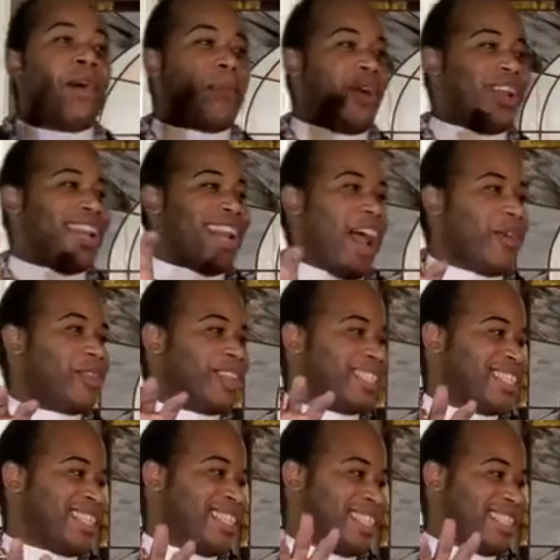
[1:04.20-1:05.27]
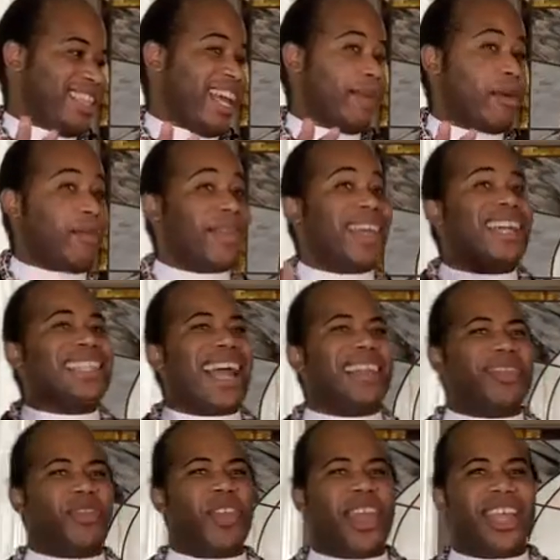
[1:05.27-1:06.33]
putting out this disclaimer because I
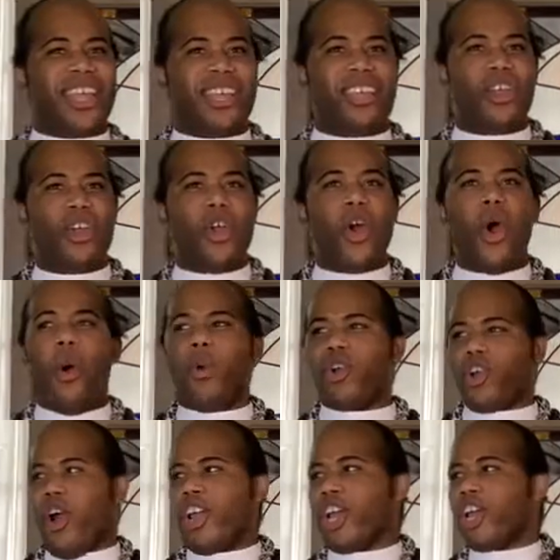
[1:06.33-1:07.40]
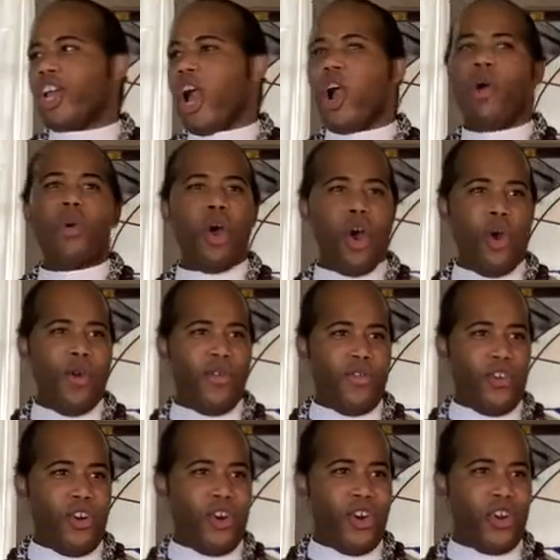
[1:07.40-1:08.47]
think we're going to go
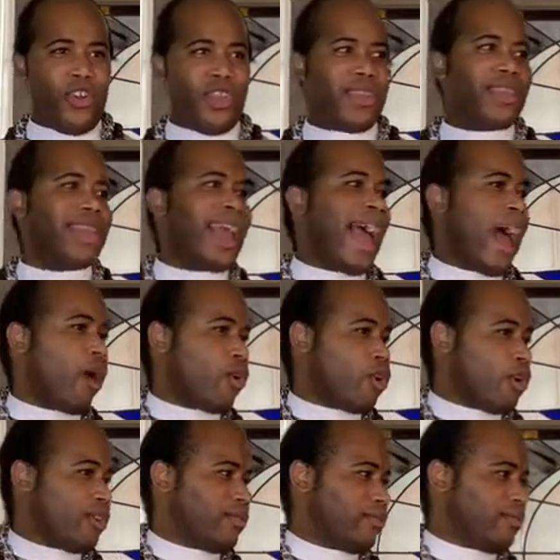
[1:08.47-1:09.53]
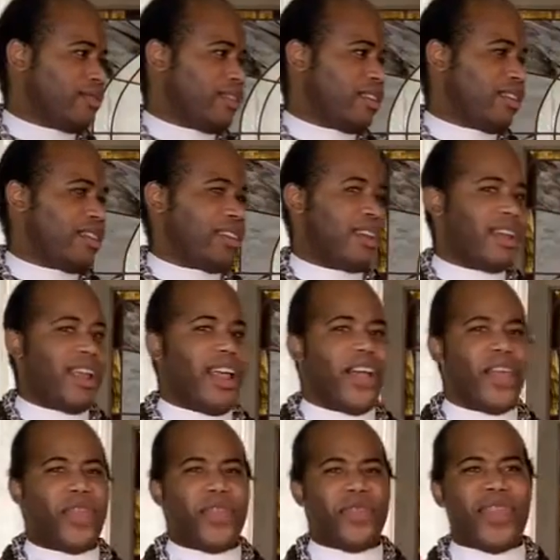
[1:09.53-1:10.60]
over the hour.
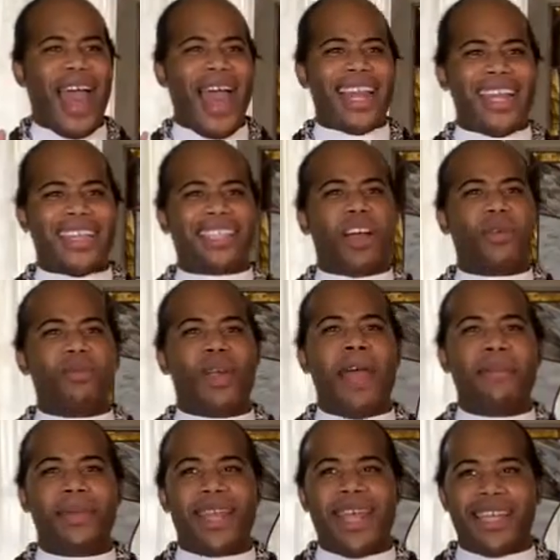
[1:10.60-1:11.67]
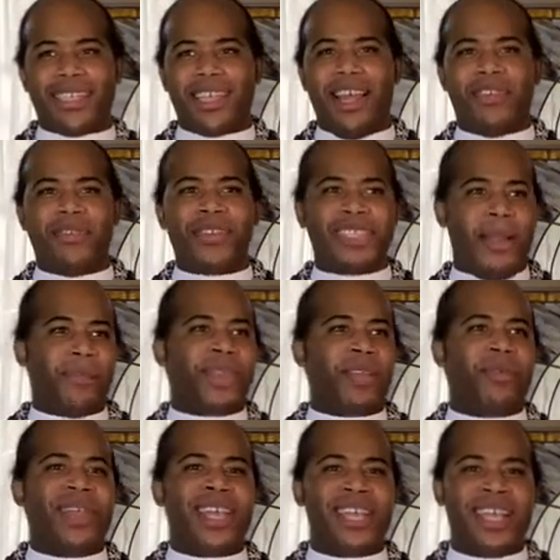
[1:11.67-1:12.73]
That is a remnant of something
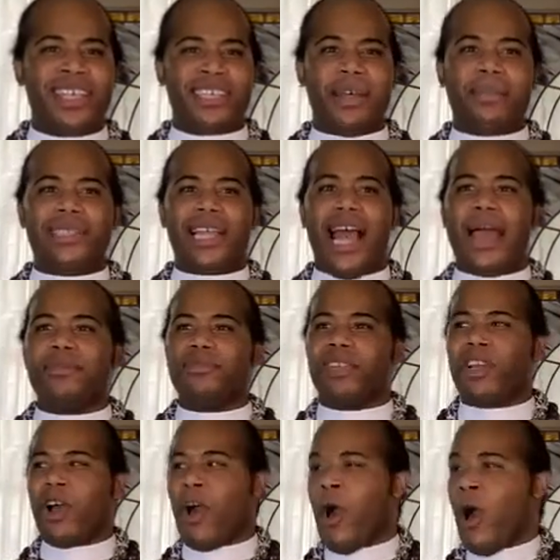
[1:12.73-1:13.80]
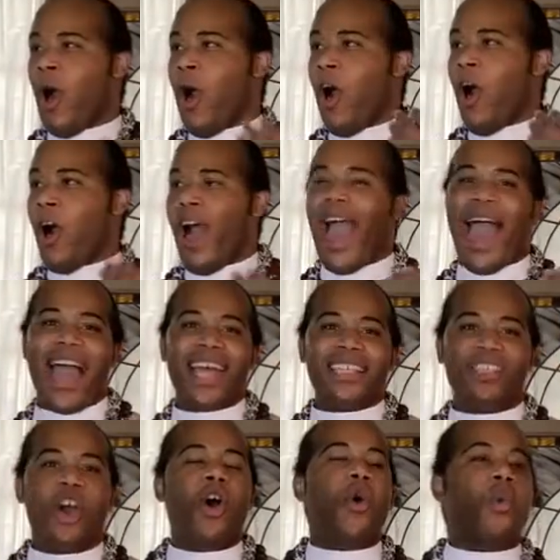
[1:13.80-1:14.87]
we sometimes recall as
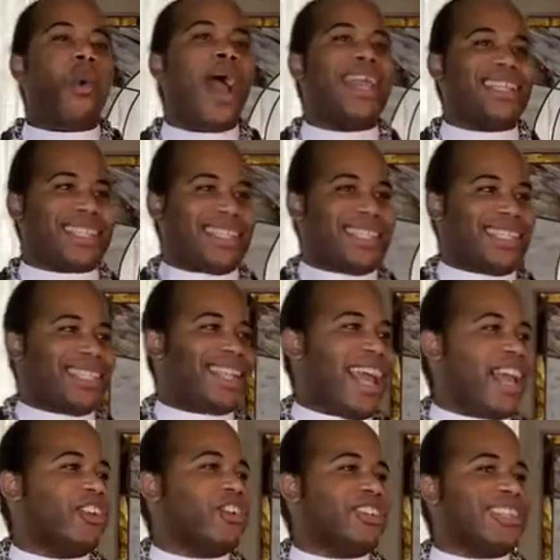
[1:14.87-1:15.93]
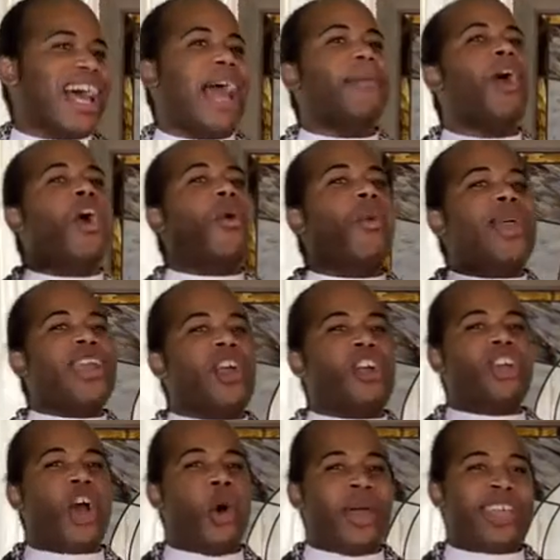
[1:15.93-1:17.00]
white standard time. We are
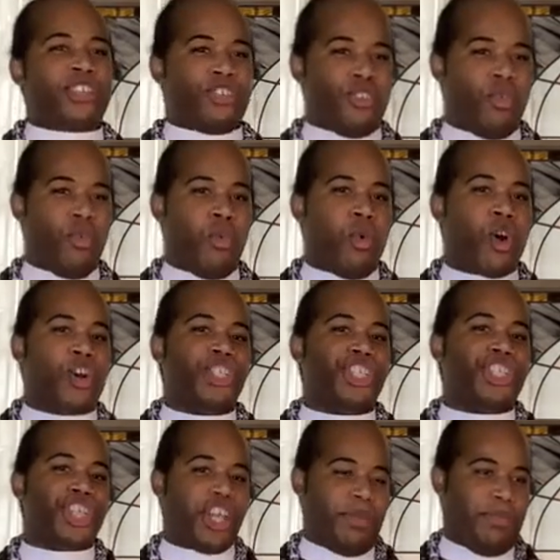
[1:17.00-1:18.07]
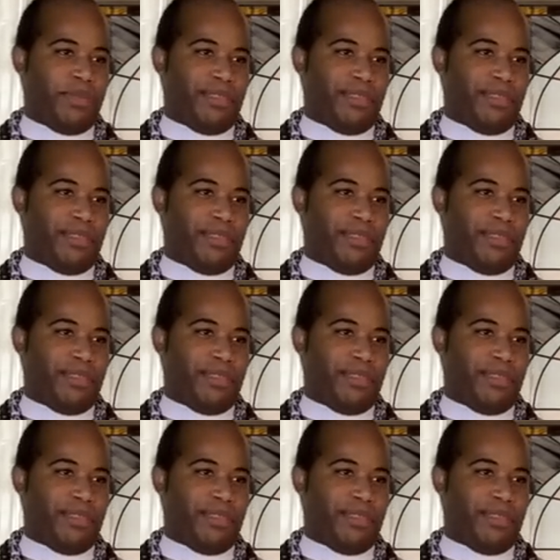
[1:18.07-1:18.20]
going to worship